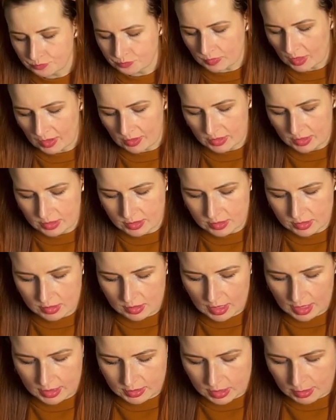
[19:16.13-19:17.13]
I think it's
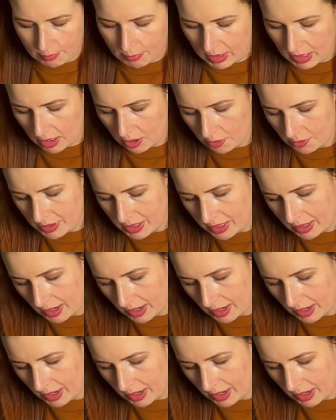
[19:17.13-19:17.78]
that tomato-y